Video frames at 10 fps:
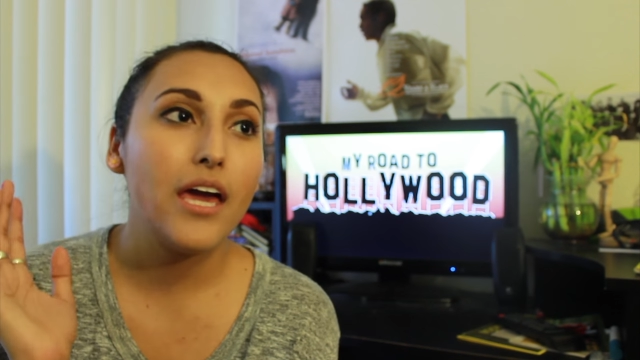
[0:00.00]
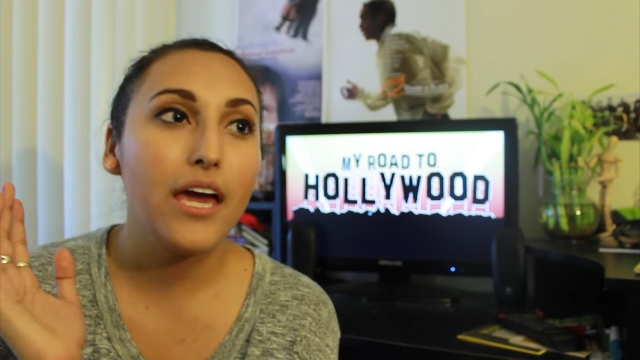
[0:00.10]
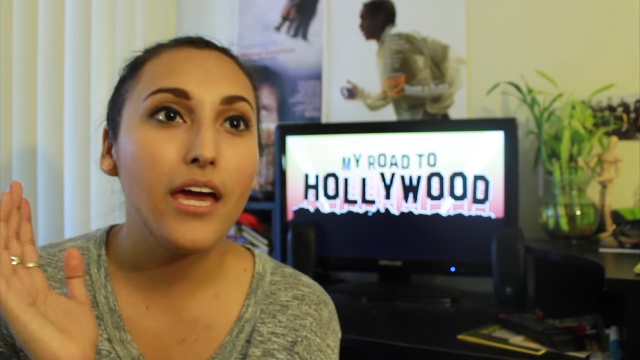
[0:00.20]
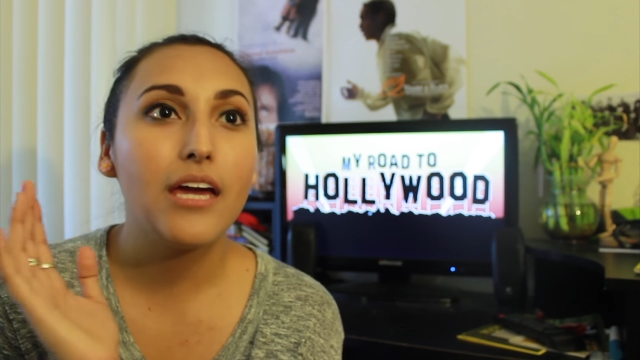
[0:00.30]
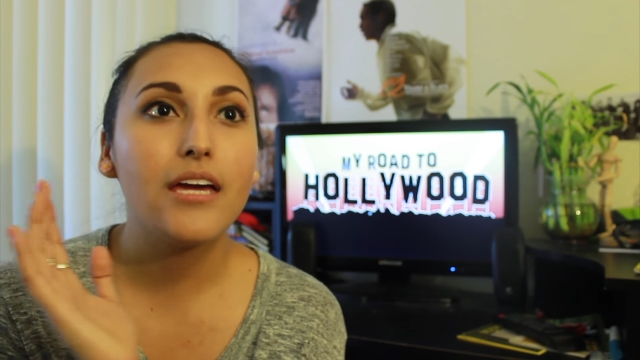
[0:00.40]

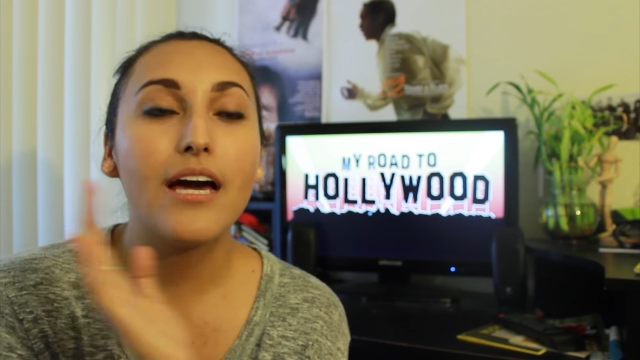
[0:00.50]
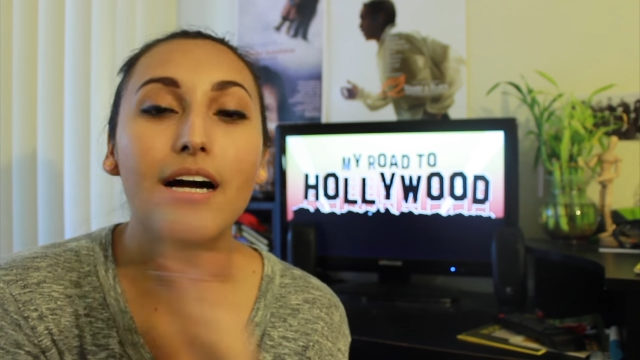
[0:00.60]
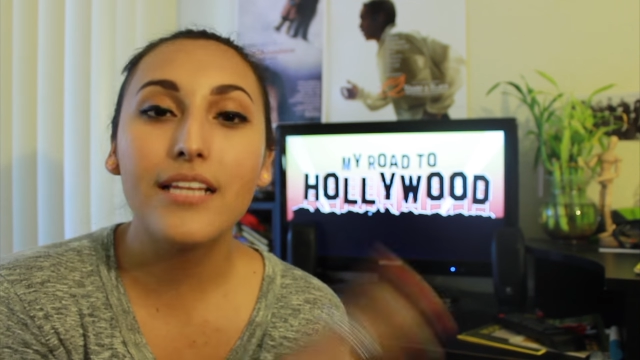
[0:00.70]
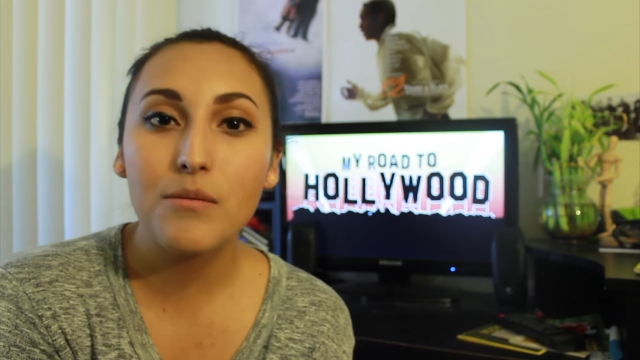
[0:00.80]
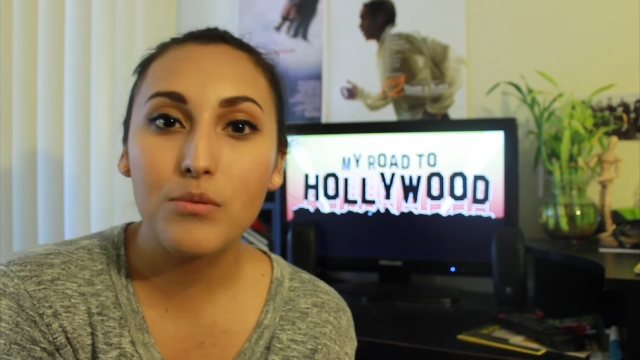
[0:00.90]
a
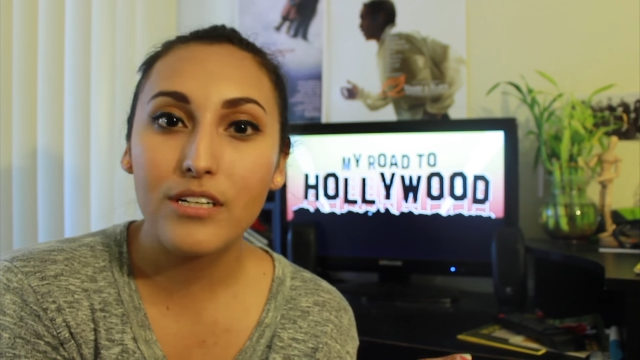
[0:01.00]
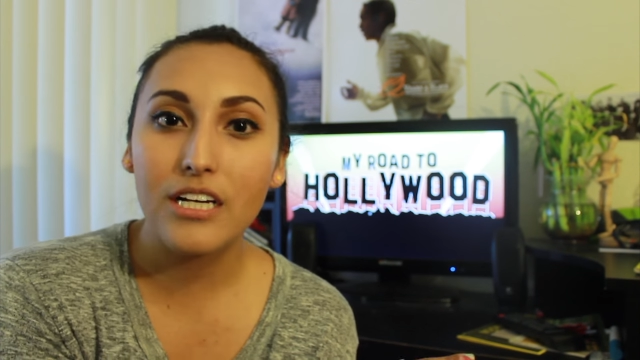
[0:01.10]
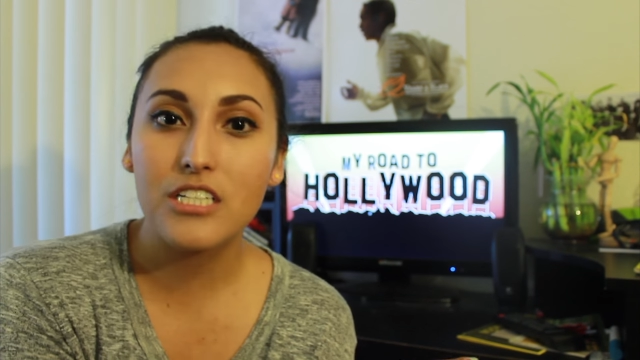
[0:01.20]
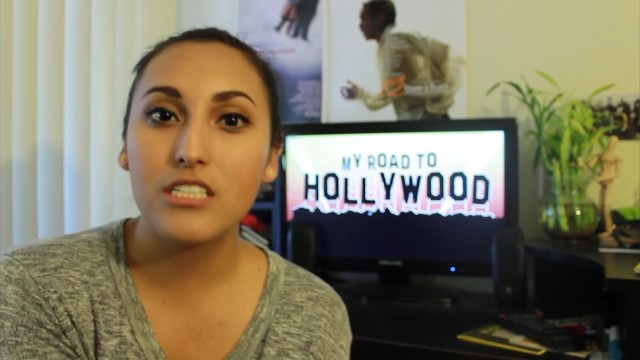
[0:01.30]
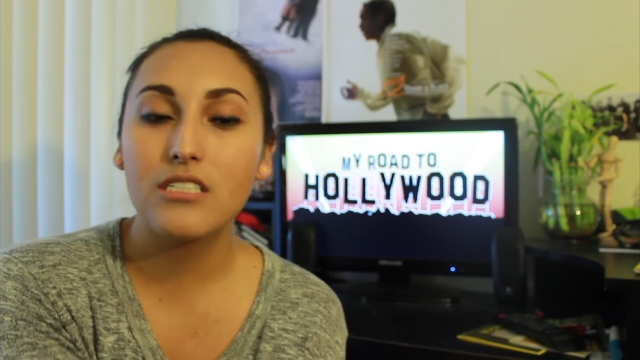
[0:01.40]
L A
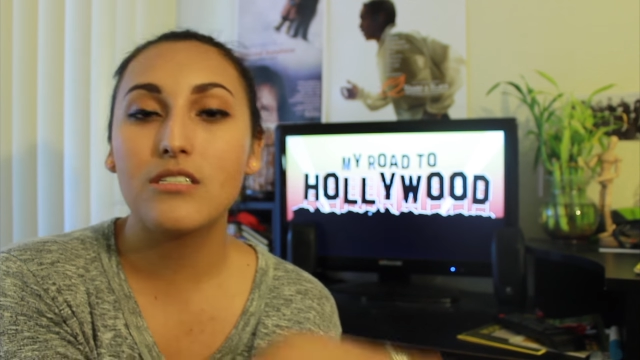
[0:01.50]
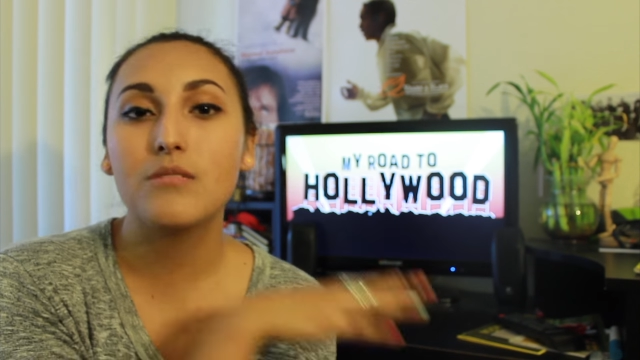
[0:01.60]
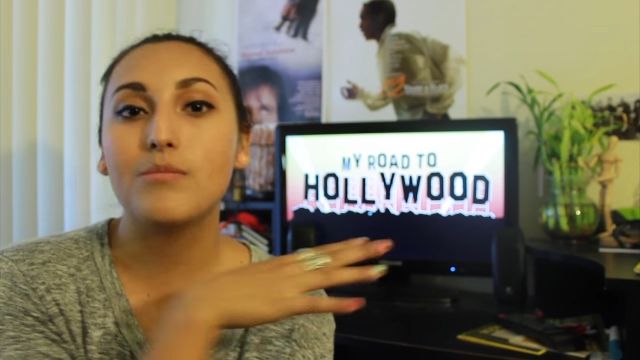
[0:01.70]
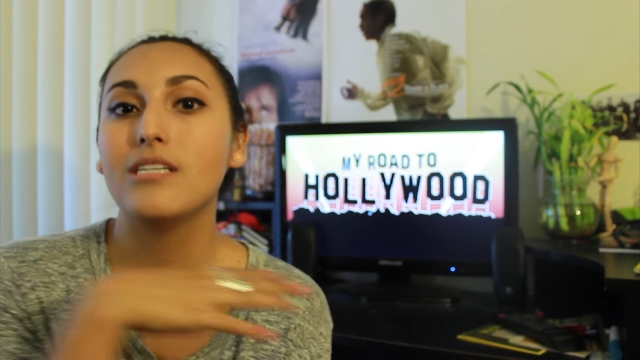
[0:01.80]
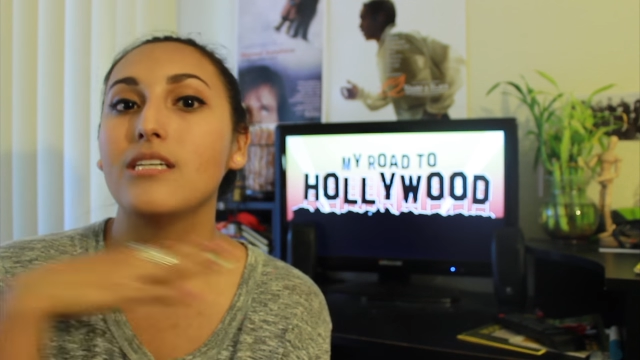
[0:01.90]
production to
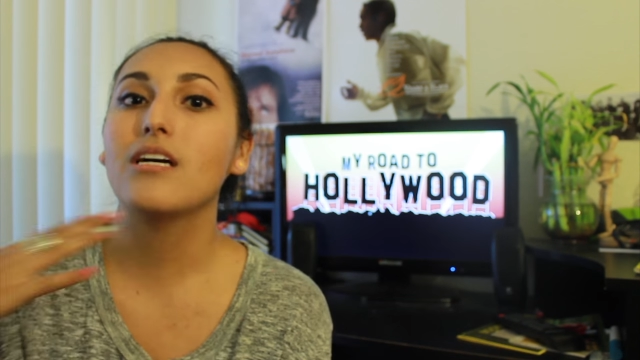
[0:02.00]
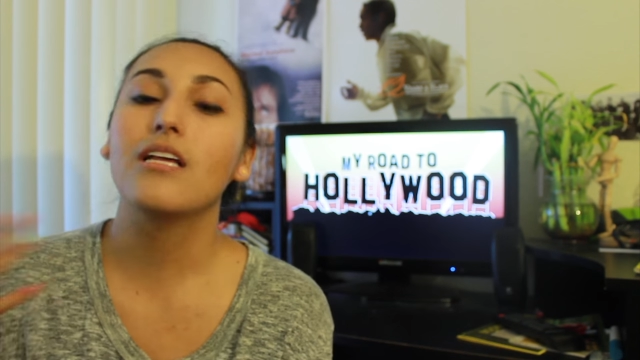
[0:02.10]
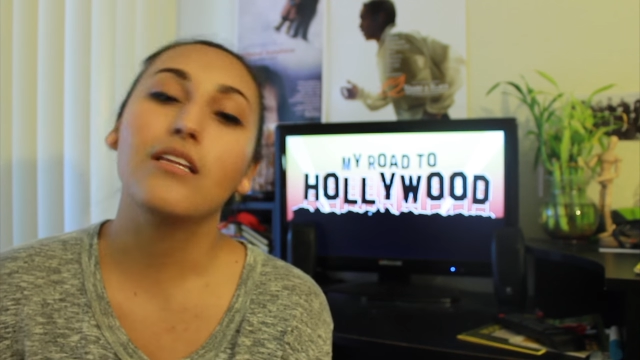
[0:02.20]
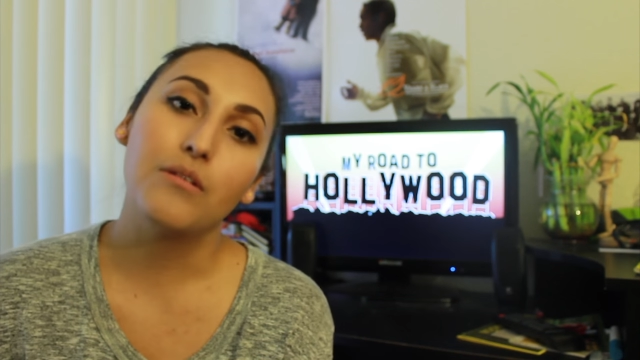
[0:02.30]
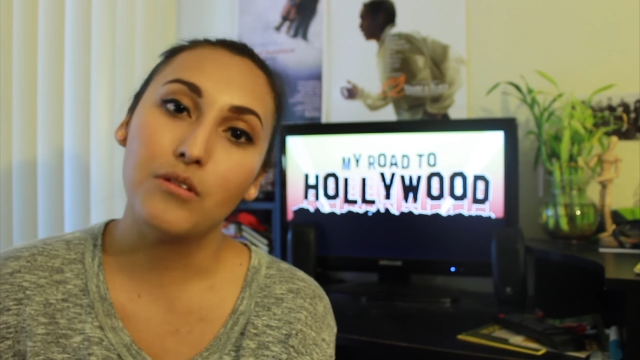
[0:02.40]
being
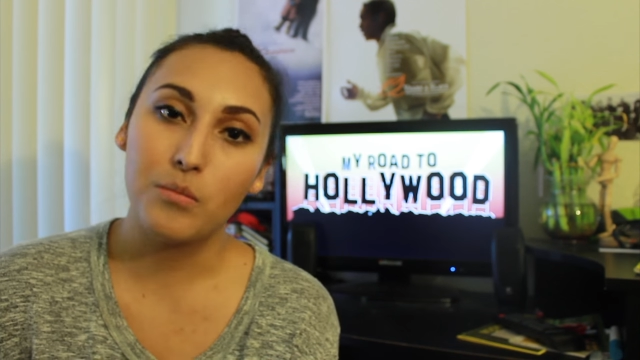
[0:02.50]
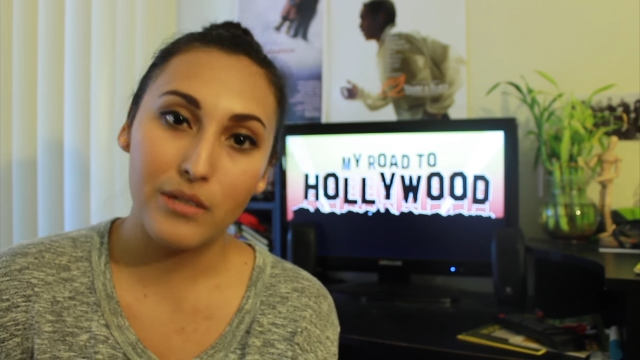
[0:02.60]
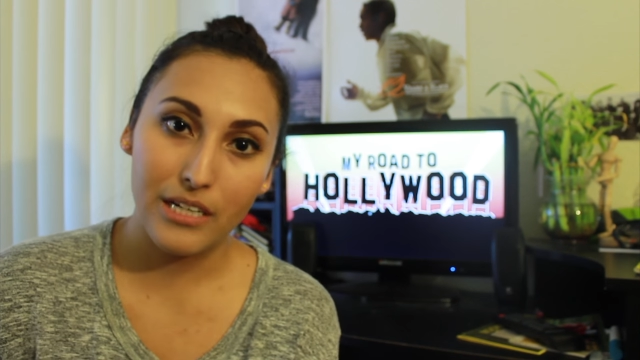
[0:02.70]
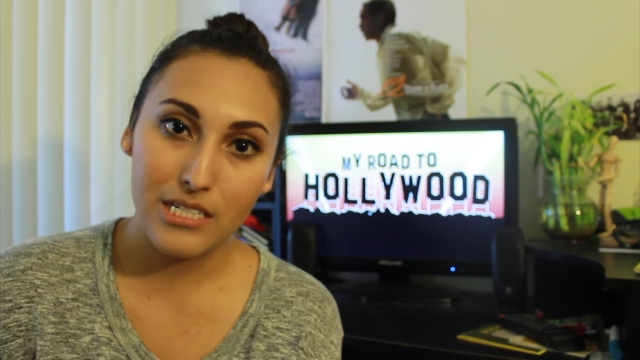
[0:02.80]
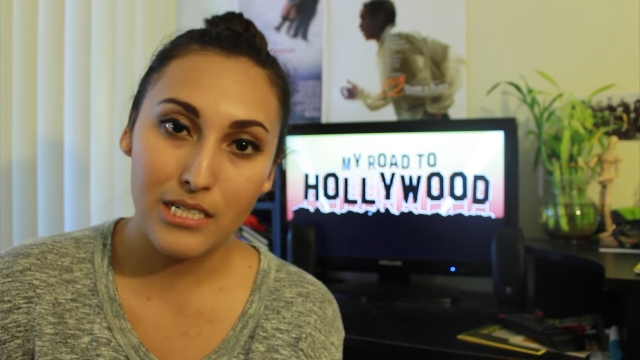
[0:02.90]
a local
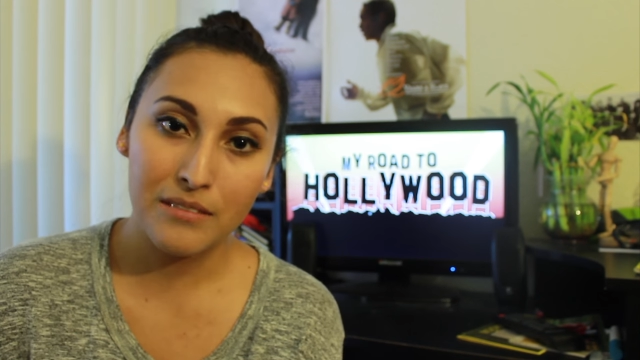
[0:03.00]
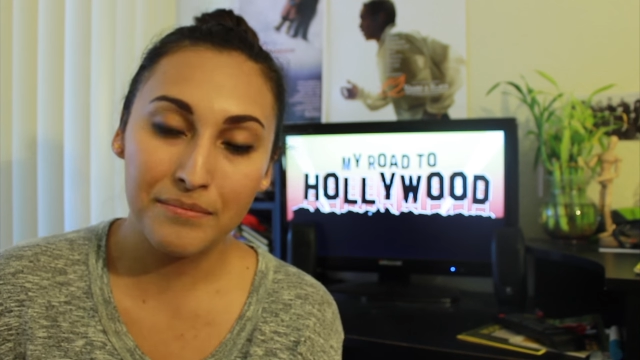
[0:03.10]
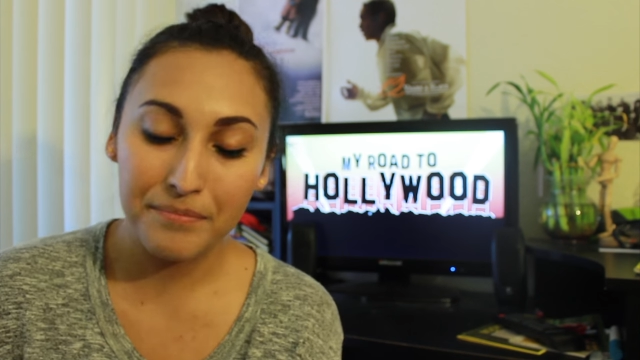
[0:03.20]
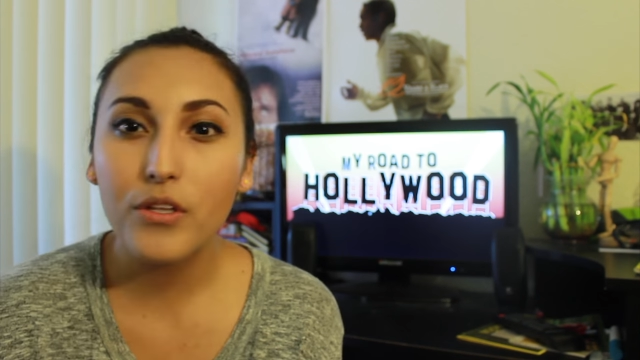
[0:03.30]
production.